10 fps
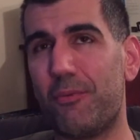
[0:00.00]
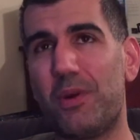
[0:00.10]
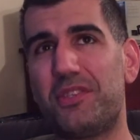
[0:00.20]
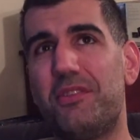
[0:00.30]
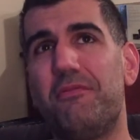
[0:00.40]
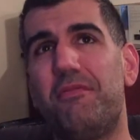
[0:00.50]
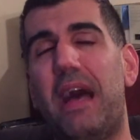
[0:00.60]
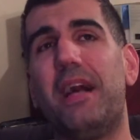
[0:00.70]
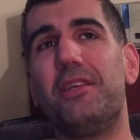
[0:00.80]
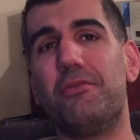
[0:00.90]
What's the
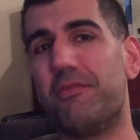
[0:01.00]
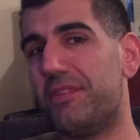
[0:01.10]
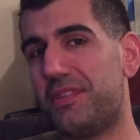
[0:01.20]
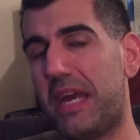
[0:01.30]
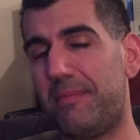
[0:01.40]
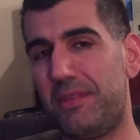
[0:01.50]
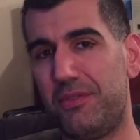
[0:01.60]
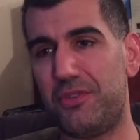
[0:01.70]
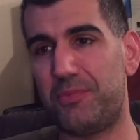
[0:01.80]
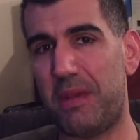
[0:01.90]
value of the time that
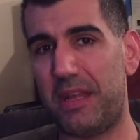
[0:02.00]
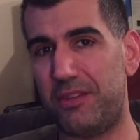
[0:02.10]
you spend?